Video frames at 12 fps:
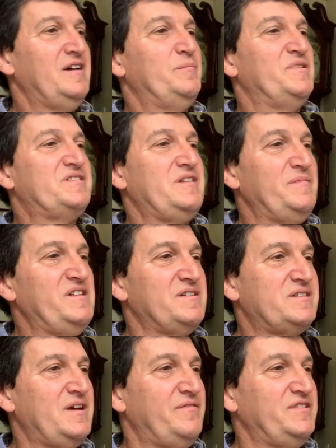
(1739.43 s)
but somebody
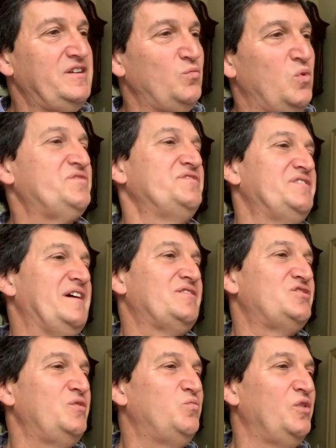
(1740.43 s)
discovered it wasn't
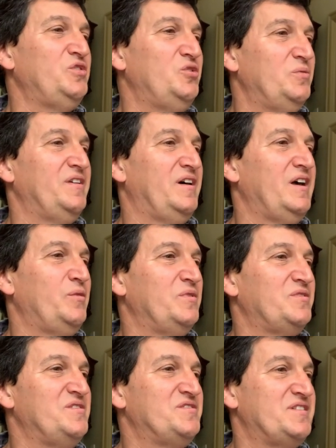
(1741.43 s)
actually what you and I
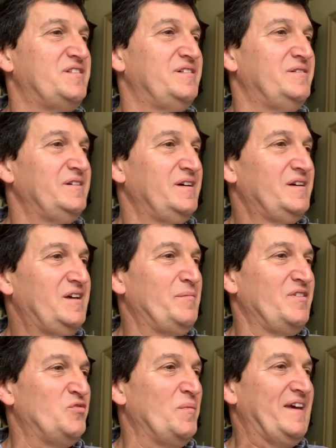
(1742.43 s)
would consider
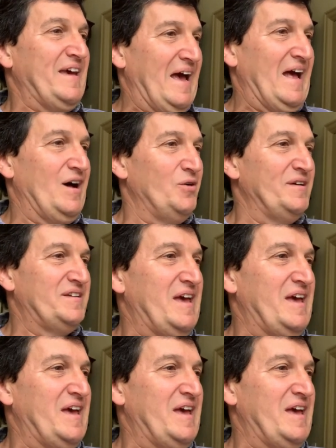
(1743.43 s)
coming from a cow.